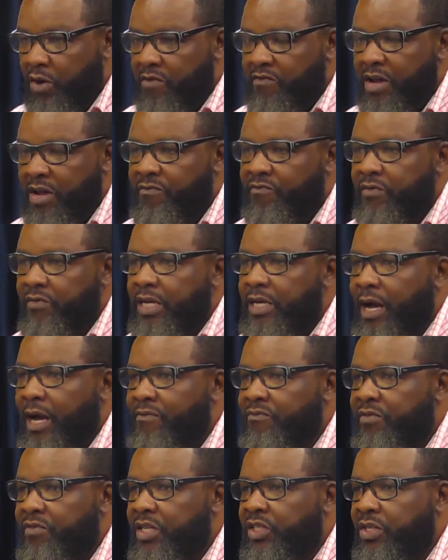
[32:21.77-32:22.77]
or if I'm
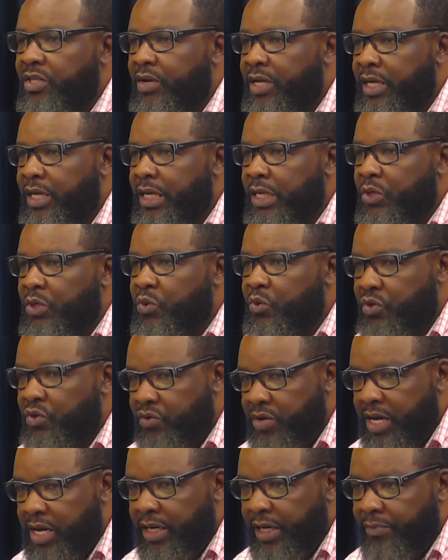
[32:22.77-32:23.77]
venturing into
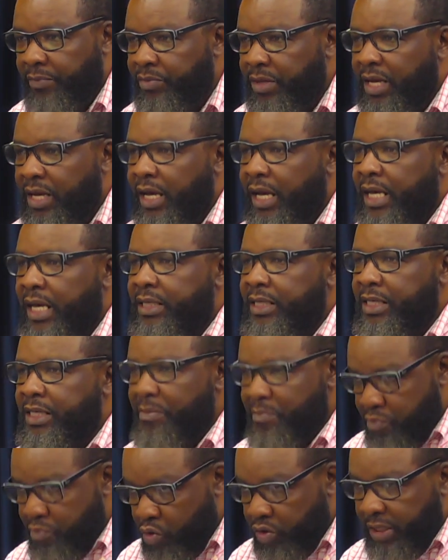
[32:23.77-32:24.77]
training, is it
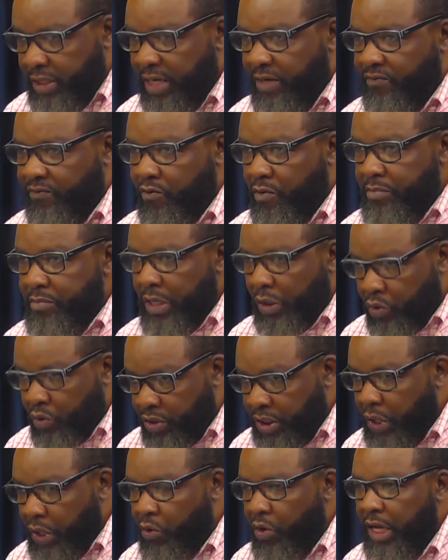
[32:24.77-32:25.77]
important for me to
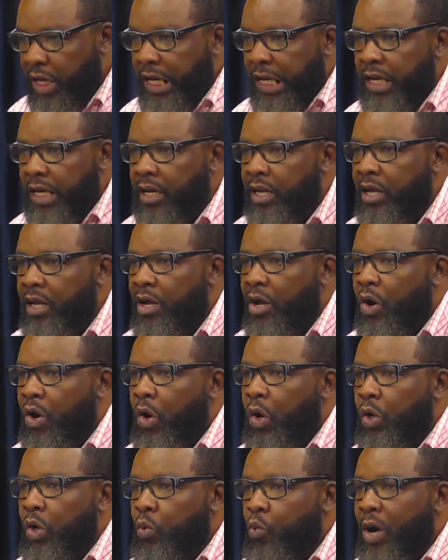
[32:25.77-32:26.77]
zero in
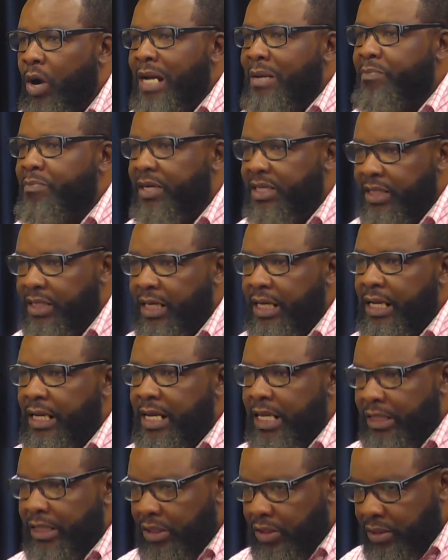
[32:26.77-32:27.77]
on one
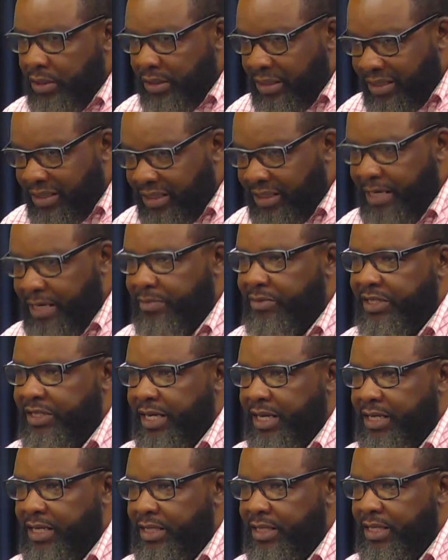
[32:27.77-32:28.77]
particular
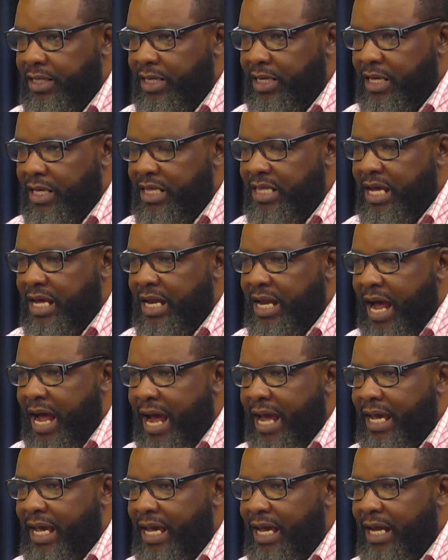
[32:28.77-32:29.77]
subject that
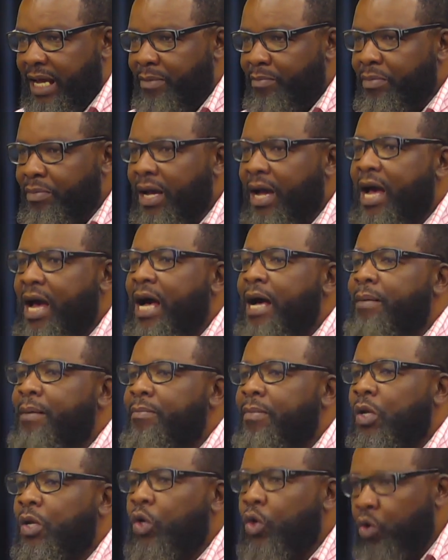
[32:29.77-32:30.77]
I can
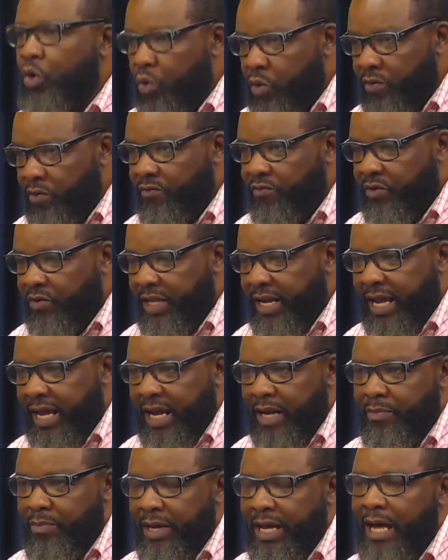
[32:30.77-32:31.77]
become known for, that I
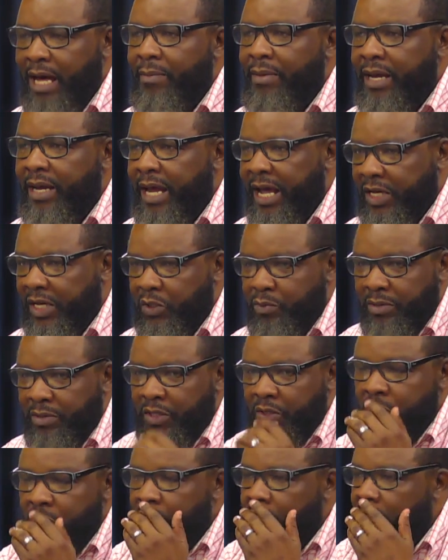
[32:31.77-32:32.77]
can become an
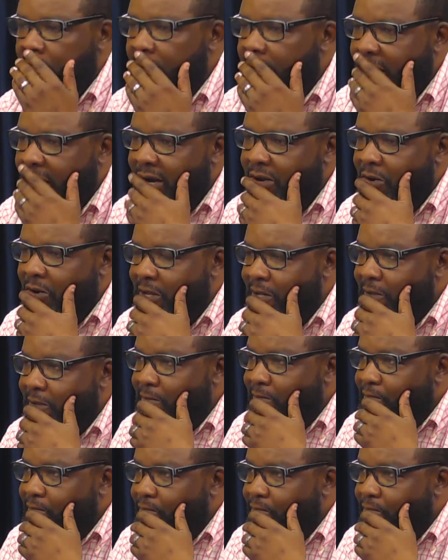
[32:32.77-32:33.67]
expert on? Karaoke.